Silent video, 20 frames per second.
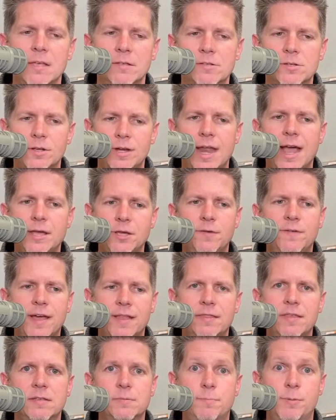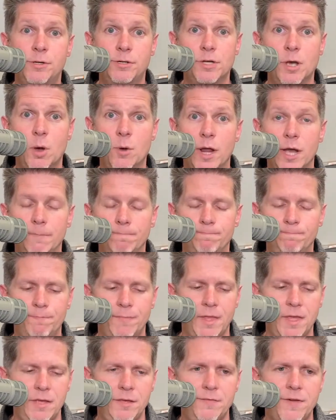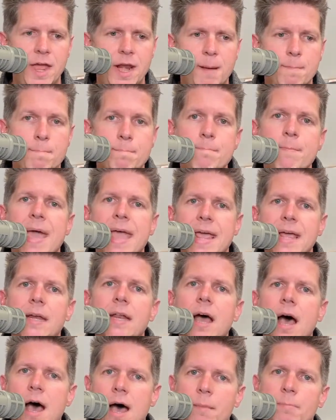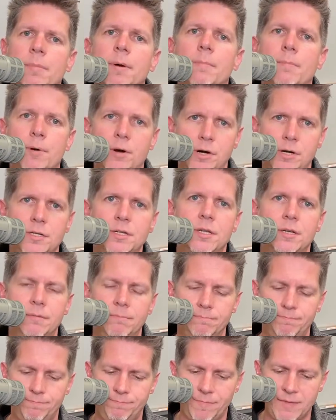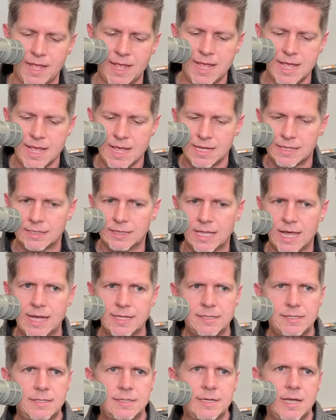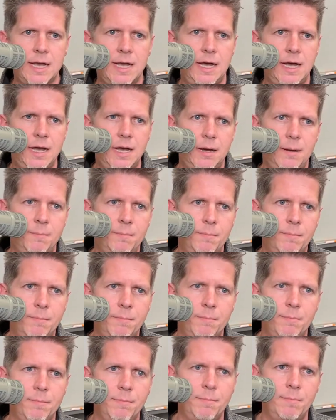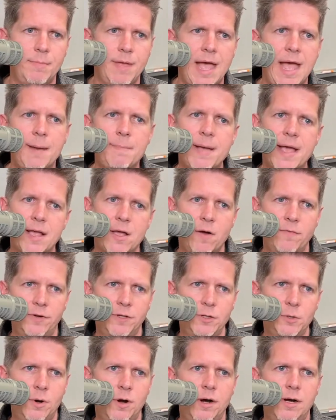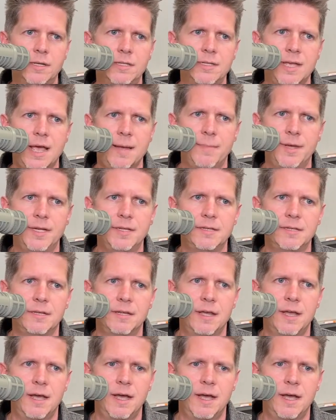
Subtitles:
So now you've got this persona. You've got a made up person. Let's head back over to our assignment.